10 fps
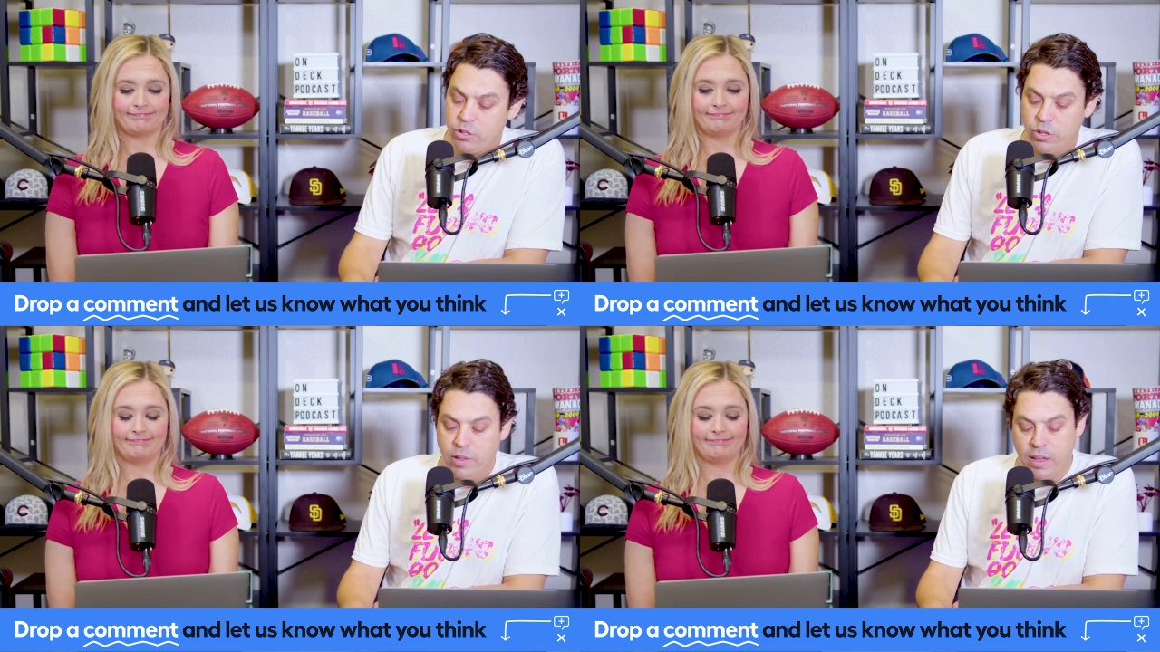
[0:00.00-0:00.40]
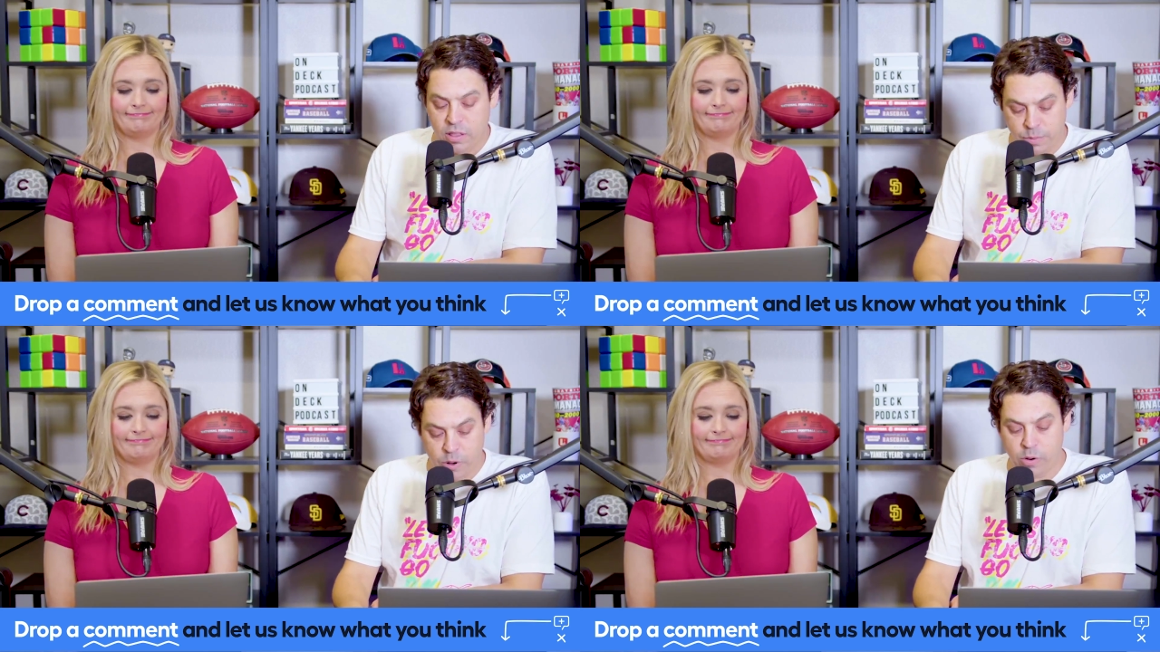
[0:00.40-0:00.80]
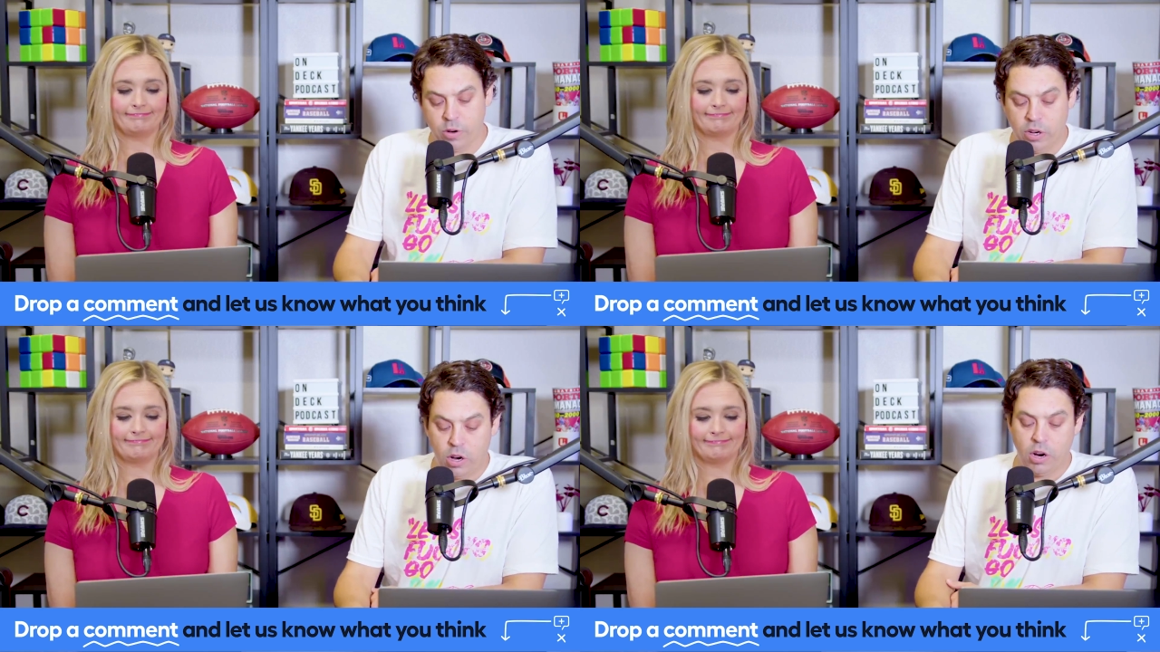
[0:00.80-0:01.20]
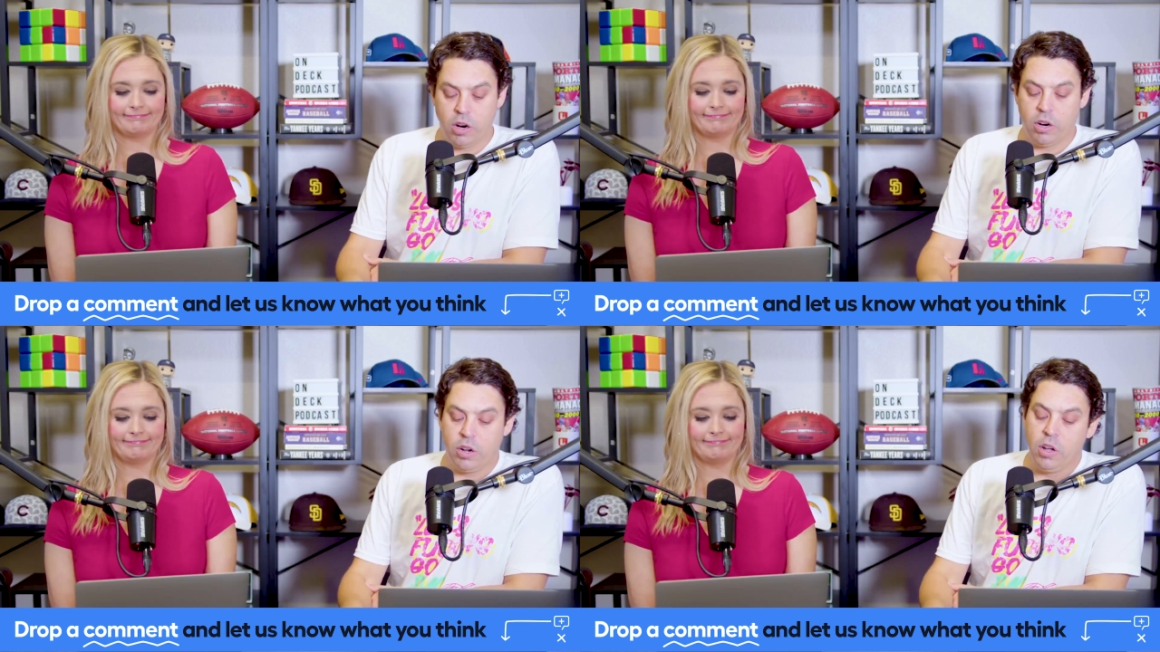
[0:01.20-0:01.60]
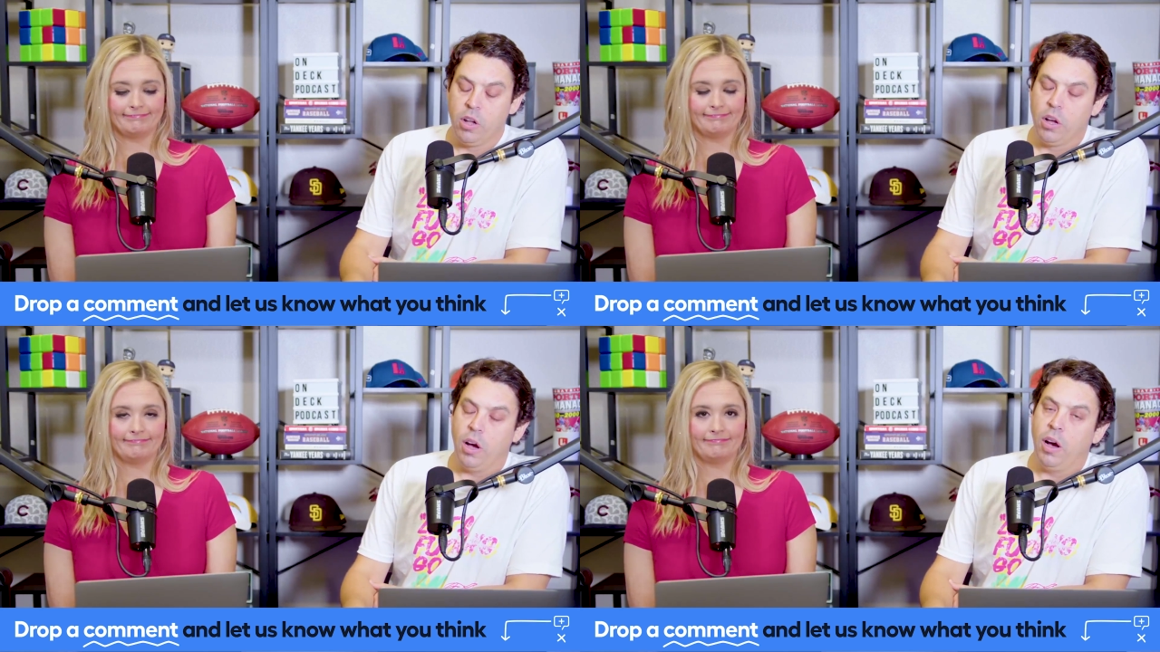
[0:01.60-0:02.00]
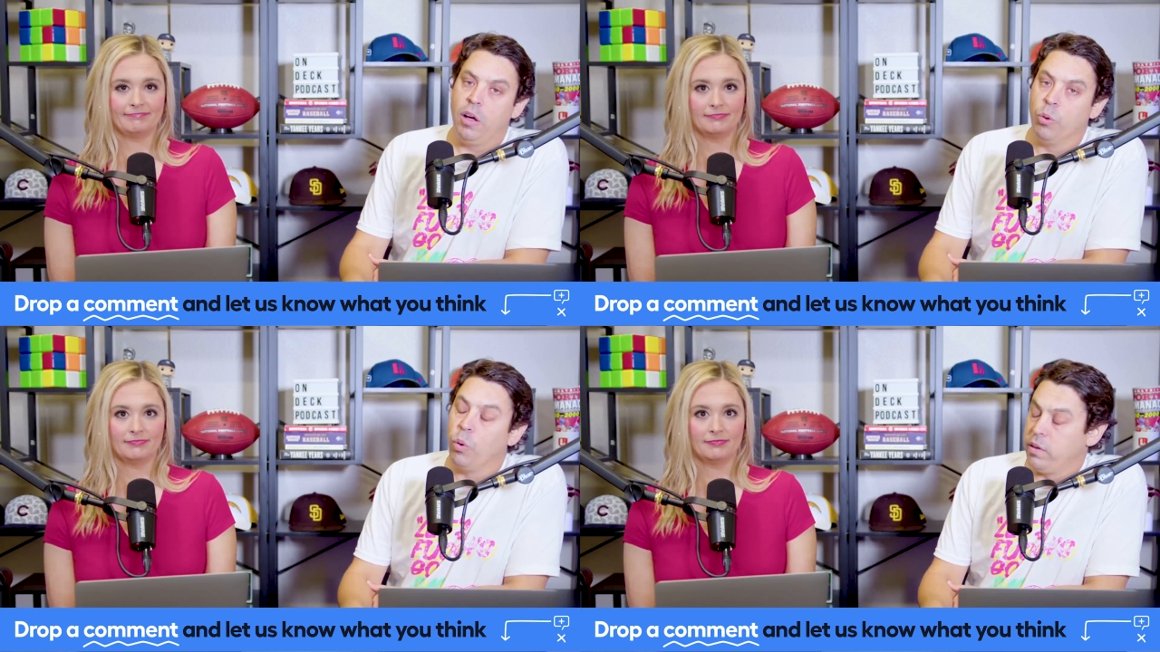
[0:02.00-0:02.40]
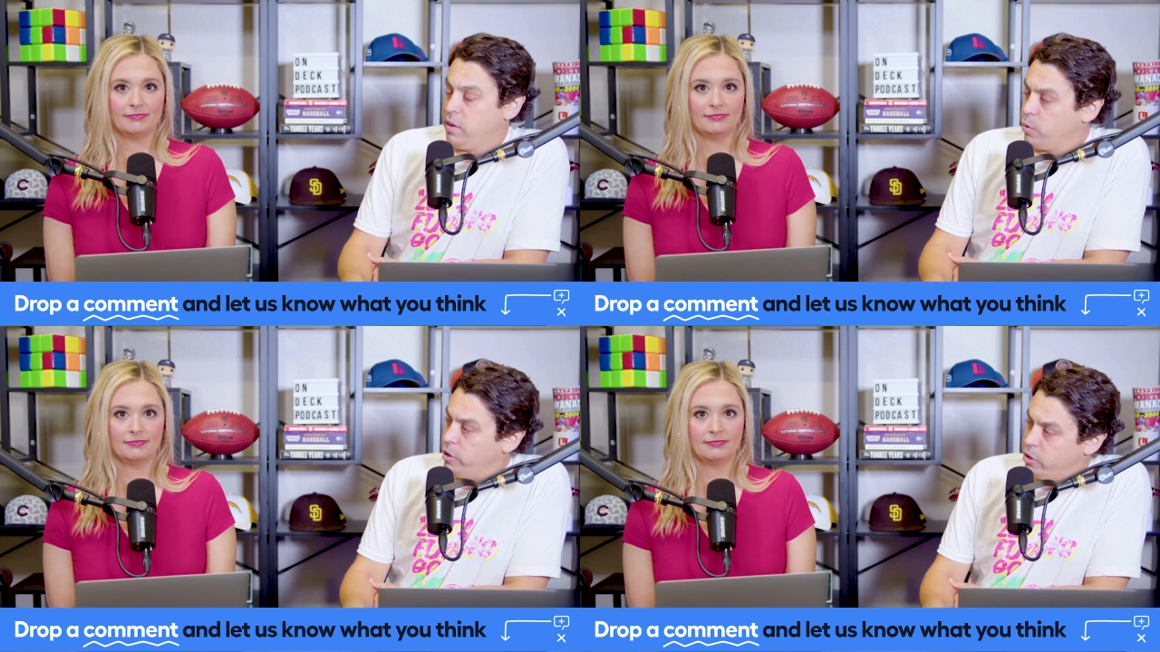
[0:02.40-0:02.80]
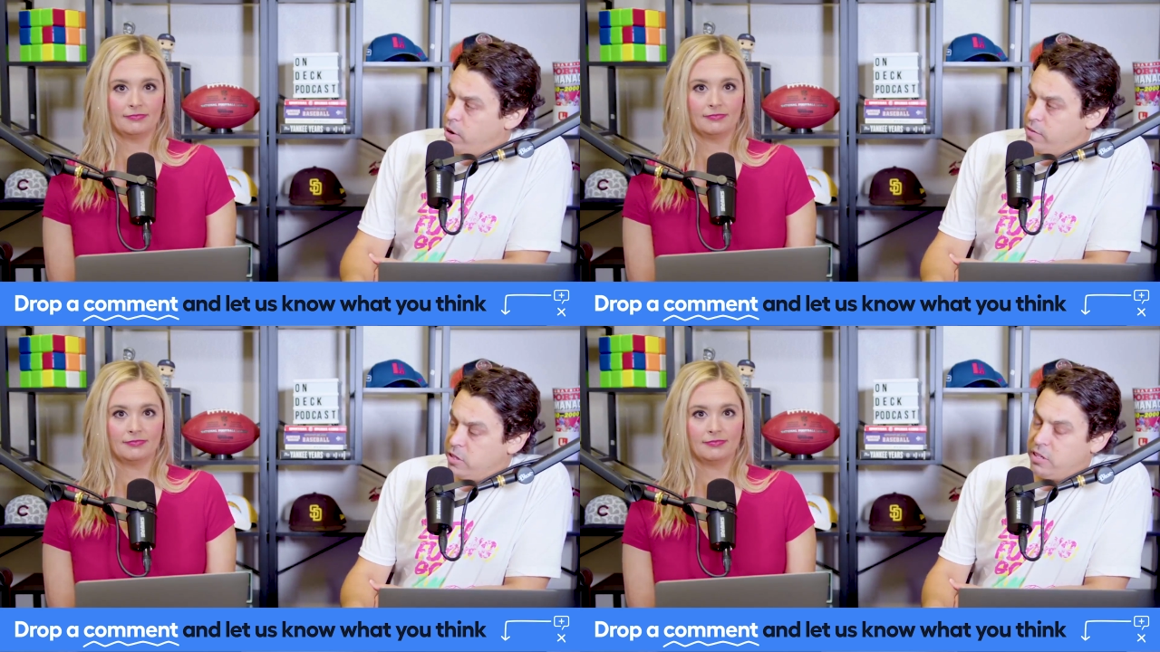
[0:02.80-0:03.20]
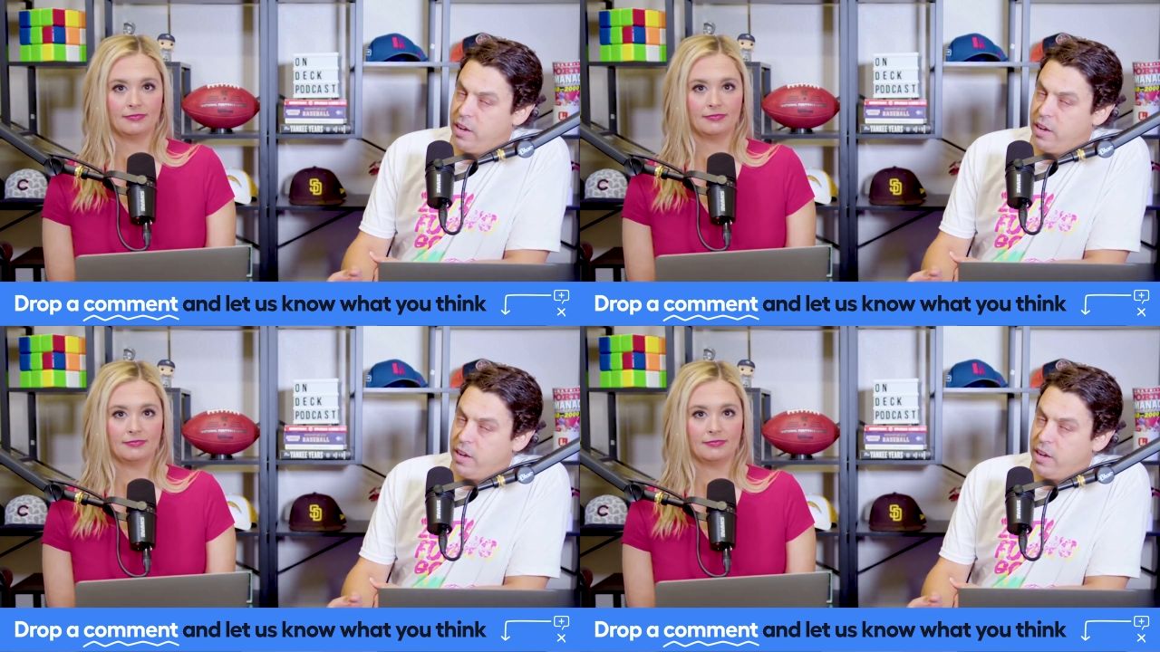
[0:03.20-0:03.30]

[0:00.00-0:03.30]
Speaker 1: So they hit the ball real hard. Uh, the one thing we do have to say